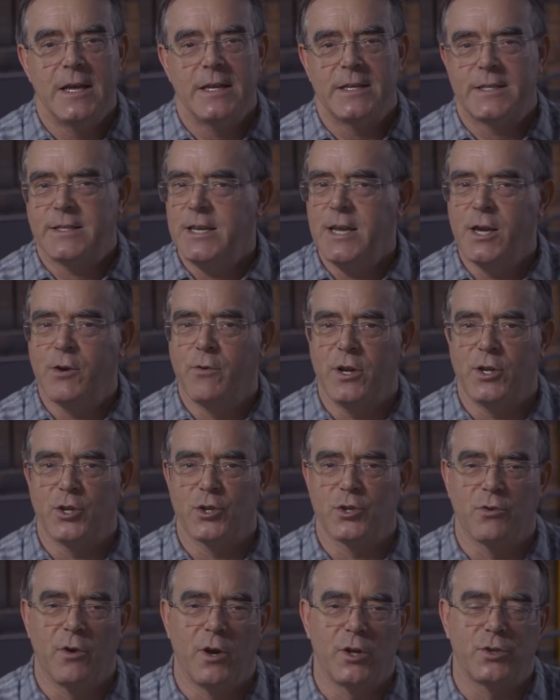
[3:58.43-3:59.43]
Sea
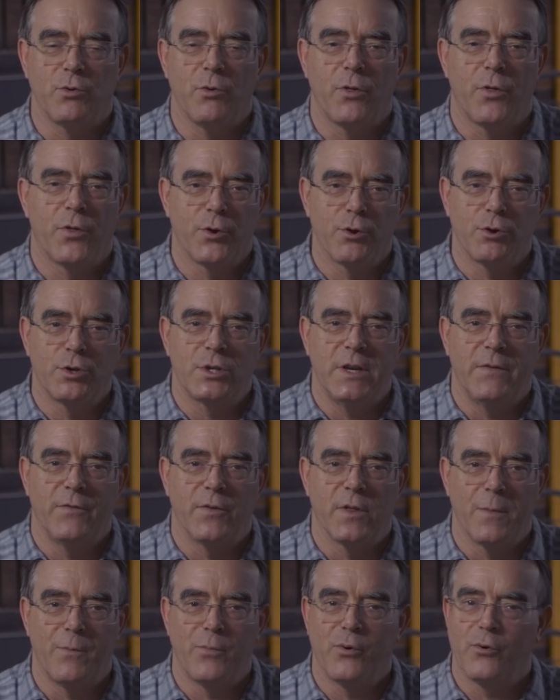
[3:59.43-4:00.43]
creatures are also thirsty
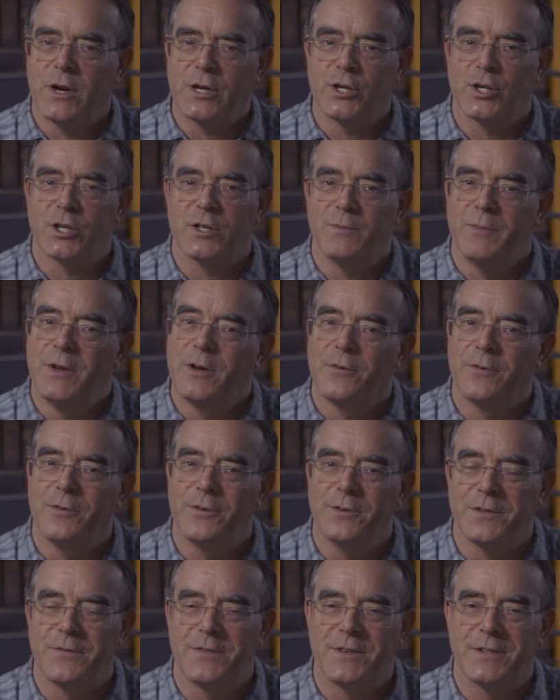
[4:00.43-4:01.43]
for the precious
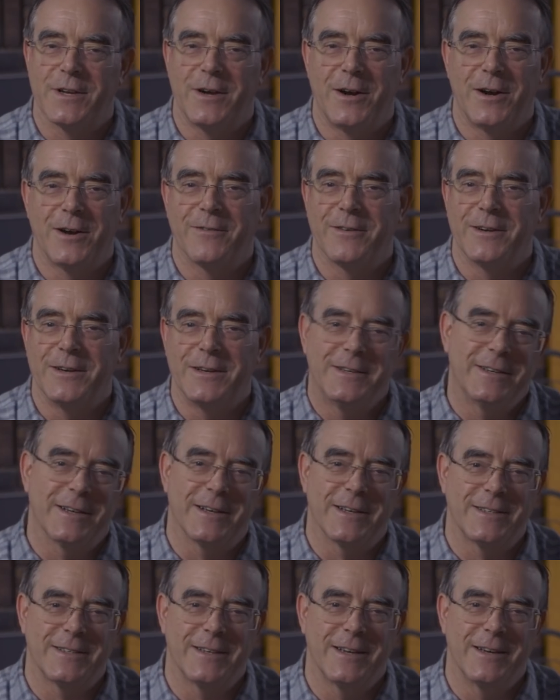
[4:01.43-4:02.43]
minerals of Saharan
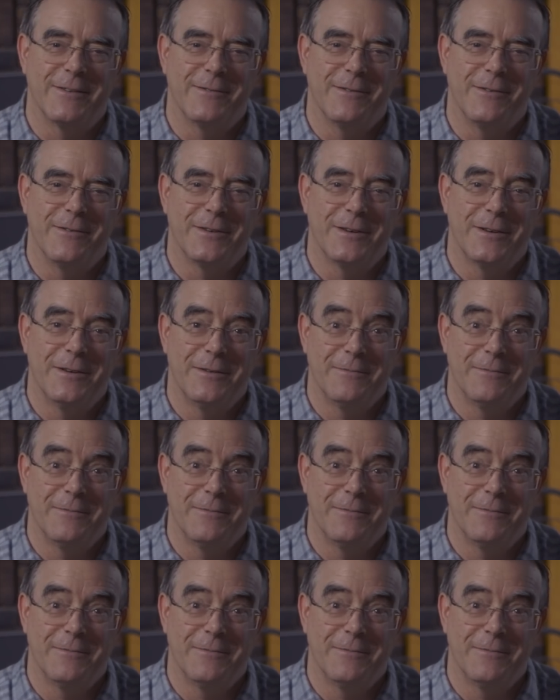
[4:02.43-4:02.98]
dust, end quote.